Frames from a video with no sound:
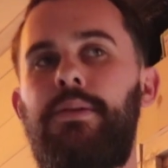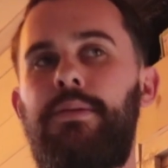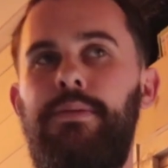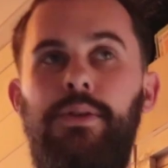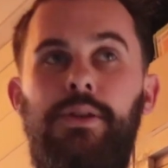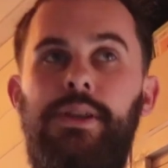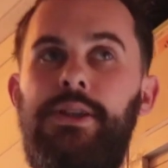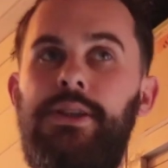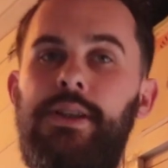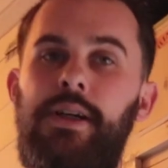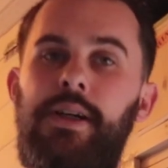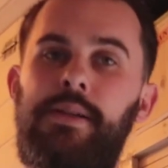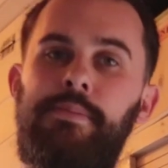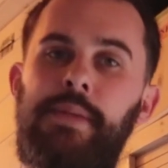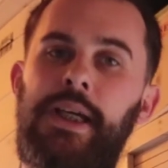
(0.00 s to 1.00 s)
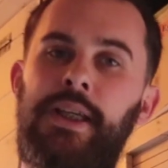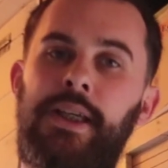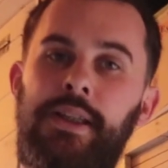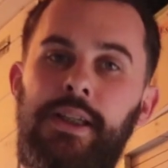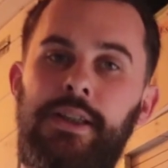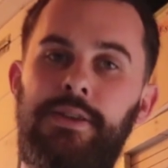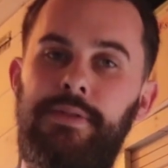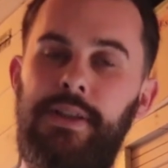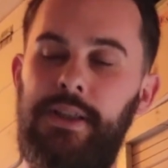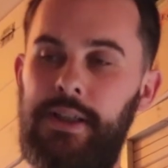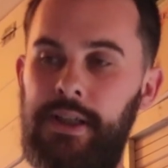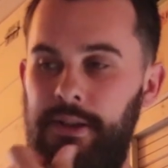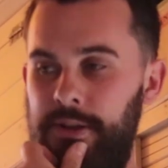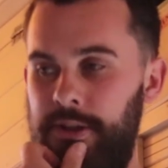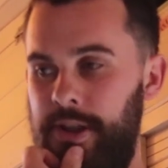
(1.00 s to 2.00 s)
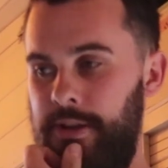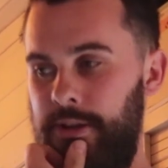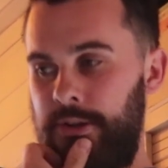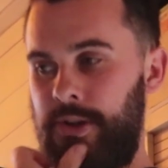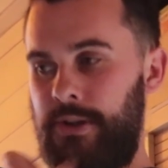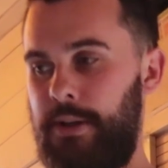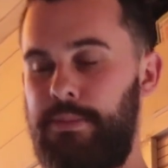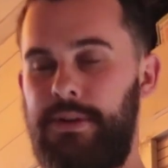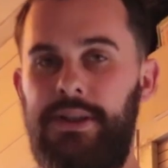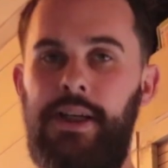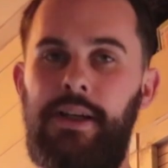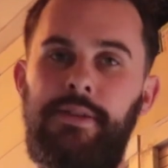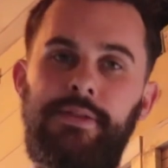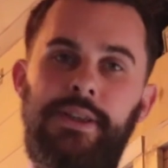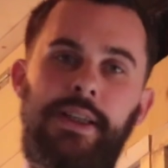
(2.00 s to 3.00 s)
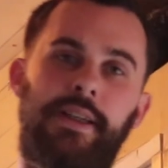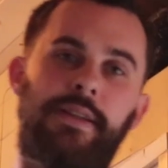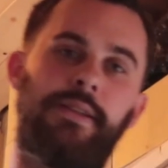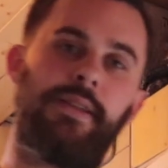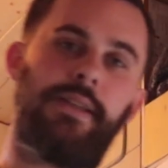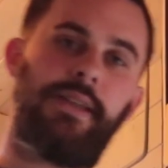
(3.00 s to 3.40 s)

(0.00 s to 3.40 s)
we've already started making this video, so strap yourselves in,